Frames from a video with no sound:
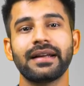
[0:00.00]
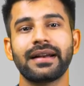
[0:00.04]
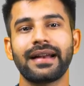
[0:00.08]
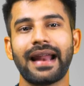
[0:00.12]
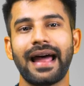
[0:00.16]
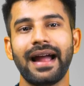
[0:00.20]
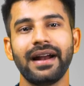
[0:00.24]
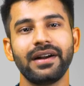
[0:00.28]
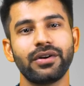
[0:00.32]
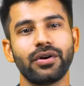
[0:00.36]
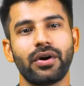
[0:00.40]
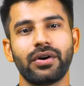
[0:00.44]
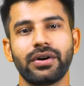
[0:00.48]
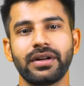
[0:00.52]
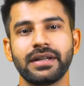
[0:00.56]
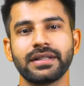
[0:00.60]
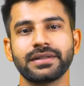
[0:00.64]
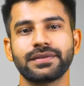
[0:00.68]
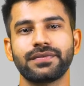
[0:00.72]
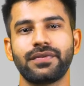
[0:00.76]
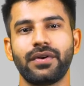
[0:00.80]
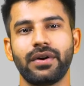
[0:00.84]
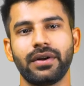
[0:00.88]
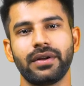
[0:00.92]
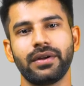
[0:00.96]
the right
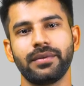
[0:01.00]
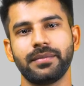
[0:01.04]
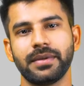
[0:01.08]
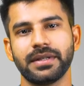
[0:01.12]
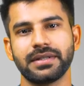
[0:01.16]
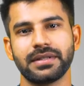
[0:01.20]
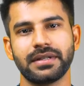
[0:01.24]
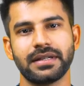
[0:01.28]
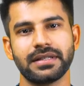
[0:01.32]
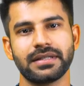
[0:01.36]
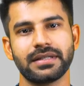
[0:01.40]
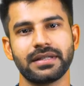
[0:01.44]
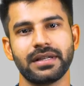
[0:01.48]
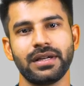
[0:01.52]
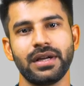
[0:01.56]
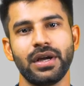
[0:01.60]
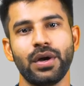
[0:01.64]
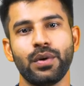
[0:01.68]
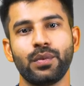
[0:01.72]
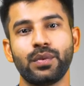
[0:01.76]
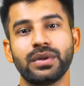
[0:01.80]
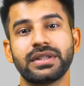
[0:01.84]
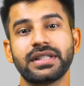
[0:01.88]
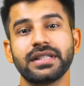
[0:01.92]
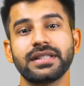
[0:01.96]
audience for your business,
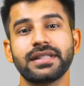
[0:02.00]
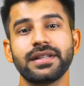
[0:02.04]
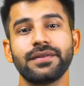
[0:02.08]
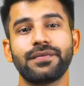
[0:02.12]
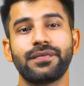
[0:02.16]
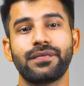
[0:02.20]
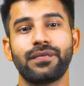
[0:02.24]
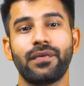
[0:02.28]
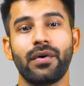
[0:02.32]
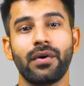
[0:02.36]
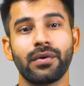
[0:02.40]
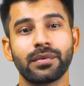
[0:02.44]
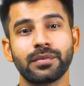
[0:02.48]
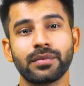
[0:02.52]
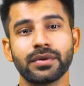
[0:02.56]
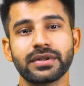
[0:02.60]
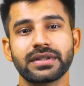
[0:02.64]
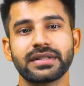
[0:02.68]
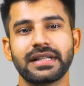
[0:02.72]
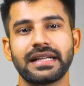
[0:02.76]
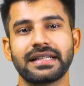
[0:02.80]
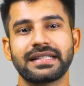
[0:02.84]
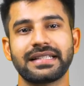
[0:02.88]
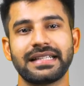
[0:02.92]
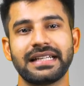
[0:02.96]
which is the
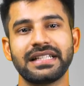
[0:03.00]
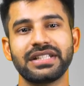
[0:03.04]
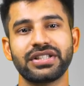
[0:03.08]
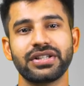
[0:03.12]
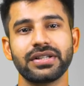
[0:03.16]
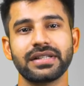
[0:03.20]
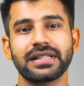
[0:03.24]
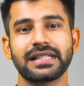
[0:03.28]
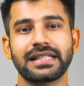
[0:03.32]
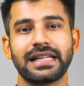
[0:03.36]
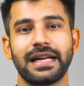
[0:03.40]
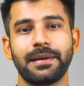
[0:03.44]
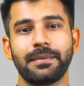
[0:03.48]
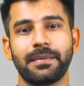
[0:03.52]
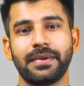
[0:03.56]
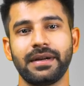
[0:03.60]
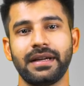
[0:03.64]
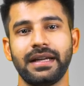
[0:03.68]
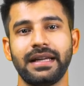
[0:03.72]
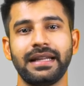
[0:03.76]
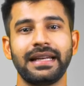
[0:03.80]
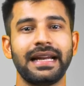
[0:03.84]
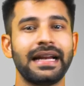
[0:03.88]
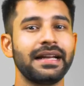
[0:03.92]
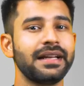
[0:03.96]
foremost essential step
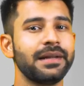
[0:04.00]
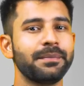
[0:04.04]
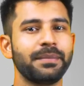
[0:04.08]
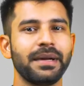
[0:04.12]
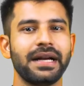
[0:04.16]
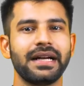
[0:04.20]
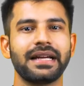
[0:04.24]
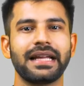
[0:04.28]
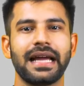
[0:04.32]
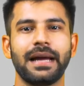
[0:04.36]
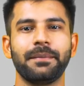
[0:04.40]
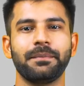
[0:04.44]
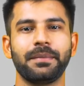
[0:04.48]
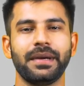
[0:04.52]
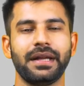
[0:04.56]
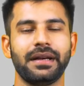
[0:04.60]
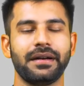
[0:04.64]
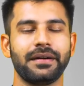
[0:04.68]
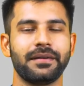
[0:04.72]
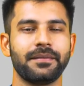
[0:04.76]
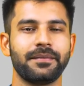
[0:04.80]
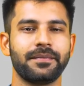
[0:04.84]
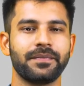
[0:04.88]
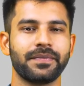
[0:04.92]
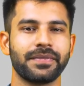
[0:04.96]
in any paid campaign.
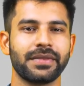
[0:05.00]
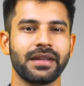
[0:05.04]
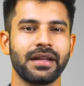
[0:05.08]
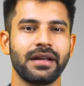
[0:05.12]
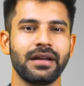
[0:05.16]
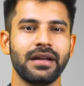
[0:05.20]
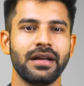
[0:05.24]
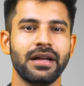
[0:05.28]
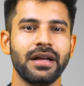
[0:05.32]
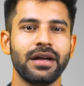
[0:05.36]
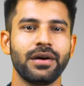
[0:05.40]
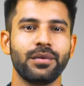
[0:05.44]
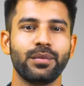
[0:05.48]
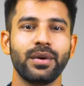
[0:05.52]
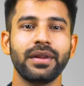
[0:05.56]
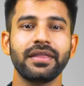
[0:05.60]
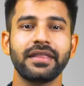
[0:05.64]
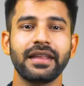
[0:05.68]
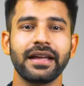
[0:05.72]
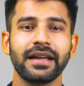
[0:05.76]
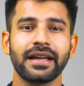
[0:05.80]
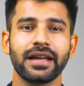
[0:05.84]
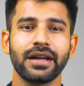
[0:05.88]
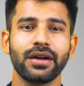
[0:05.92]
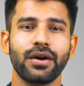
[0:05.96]
When
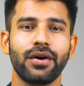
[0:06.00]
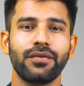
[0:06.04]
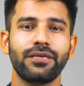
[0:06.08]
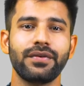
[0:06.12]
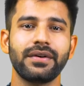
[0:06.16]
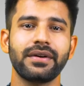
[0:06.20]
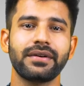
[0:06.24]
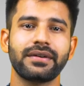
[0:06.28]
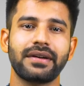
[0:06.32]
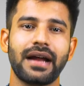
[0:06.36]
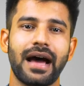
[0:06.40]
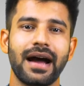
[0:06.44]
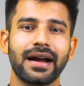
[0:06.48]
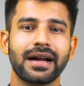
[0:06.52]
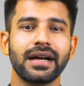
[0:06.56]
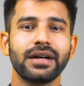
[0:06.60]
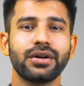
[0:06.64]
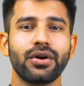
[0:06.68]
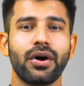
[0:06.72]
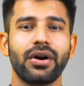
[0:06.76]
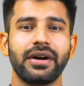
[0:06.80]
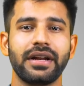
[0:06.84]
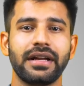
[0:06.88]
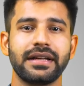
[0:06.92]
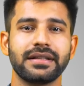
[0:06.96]
thinking of our
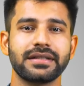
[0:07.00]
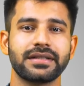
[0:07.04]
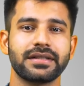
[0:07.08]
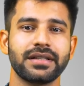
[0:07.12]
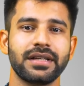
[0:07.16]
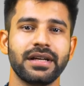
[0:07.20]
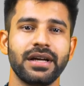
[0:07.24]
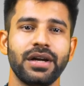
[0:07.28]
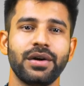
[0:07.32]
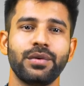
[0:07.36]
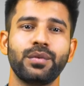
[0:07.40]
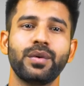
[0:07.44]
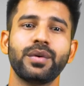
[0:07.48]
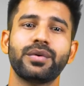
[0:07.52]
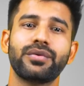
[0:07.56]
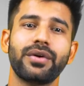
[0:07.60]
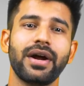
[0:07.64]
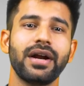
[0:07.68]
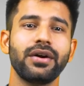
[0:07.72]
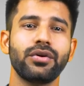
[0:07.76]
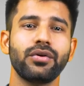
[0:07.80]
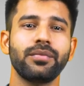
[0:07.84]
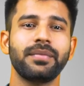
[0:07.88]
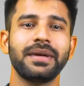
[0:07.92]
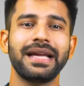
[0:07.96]
target audience, we
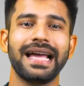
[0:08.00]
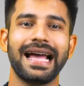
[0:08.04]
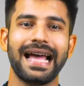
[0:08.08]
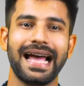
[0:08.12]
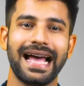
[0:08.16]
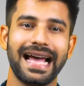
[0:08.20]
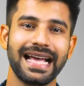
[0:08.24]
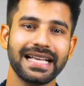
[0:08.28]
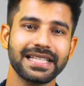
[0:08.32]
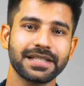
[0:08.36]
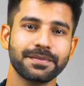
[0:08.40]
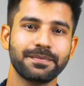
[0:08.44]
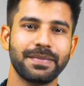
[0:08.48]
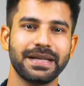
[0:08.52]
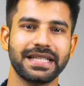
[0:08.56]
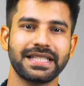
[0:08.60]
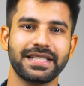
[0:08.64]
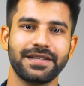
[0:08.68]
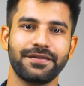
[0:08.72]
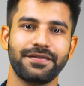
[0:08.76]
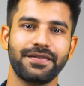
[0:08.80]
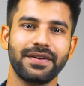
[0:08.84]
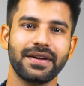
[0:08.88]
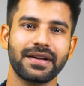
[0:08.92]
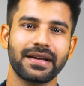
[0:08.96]
try to be as
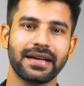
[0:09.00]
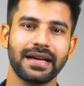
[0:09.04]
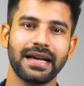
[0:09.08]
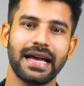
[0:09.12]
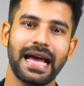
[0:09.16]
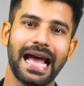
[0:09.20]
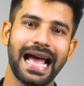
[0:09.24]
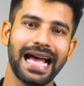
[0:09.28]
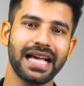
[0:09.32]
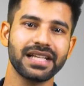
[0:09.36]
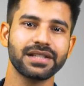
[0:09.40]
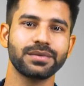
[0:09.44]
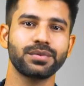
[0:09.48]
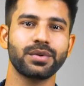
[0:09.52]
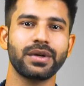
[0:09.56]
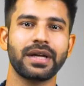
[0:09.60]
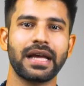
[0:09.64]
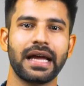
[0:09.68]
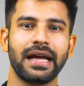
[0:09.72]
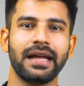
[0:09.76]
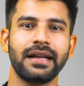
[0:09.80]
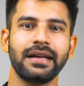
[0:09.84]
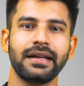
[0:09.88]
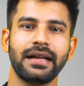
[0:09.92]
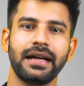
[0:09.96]
specific as we
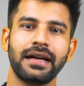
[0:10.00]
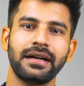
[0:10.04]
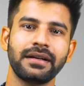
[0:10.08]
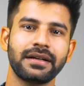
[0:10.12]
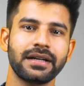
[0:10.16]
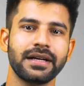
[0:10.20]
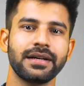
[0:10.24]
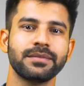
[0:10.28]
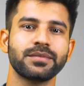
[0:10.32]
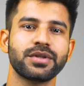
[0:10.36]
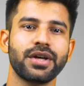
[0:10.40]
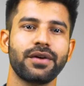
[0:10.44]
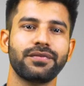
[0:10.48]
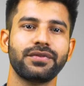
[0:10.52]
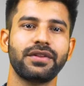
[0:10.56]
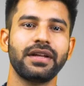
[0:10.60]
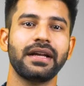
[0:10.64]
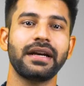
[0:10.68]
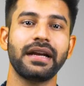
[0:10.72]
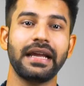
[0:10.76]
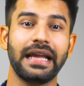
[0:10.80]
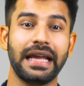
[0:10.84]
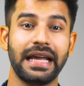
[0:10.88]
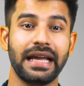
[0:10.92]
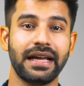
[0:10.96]
can in terms of
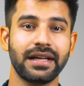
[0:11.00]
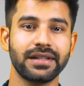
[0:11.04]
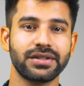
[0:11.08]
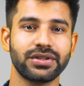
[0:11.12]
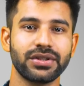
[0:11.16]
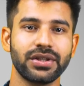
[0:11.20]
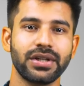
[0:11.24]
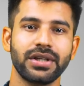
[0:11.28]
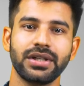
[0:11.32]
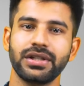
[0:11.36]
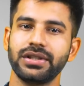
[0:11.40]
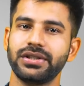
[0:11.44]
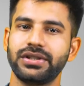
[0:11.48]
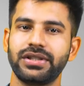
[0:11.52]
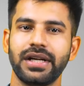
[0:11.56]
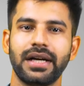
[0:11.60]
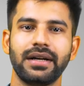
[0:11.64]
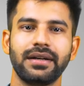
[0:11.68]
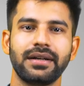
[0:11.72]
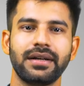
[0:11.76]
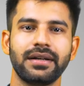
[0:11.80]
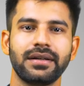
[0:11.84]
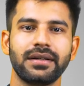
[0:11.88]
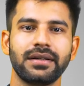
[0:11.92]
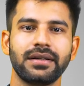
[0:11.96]
their age,
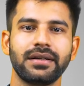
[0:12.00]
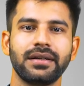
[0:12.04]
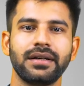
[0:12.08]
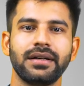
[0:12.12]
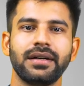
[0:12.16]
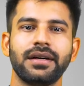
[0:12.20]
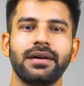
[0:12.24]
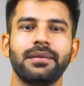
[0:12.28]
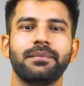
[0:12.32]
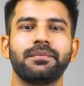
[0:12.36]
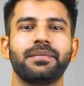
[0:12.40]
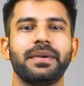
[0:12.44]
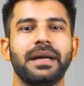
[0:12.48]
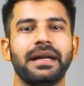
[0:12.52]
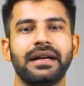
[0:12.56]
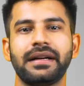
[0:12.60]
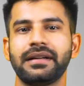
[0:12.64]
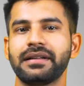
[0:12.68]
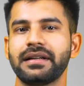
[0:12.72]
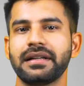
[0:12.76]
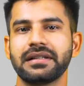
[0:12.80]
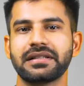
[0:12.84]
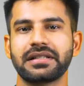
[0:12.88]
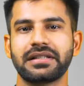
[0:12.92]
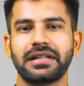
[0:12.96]
gender,
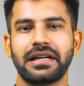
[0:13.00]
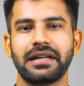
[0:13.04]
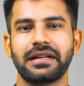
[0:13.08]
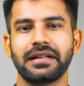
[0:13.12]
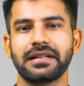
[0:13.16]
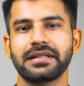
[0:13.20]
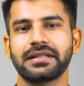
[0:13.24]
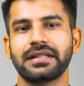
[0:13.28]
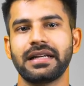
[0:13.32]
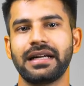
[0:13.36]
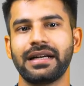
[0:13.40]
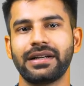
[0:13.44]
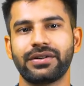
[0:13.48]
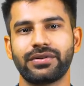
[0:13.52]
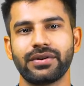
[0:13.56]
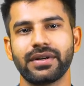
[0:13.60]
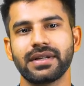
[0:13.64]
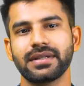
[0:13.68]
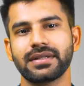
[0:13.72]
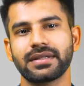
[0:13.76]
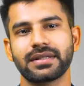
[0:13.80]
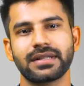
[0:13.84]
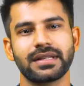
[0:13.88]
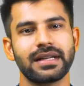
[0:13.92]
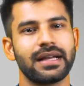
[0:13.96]
parental status,
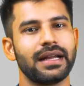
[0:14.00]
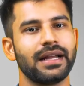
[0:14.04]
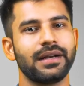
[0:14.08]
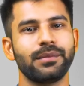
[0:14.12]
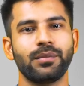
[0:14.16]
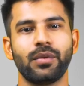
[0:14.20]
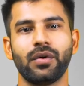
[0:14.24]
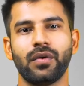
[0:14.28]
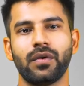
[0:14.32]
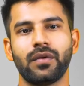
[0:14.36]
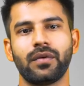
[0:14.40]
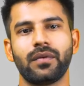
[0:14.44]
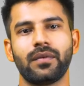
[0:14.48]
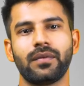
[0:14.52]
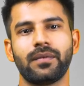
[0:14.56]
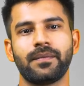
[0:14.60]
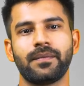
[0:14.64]
interests, and more.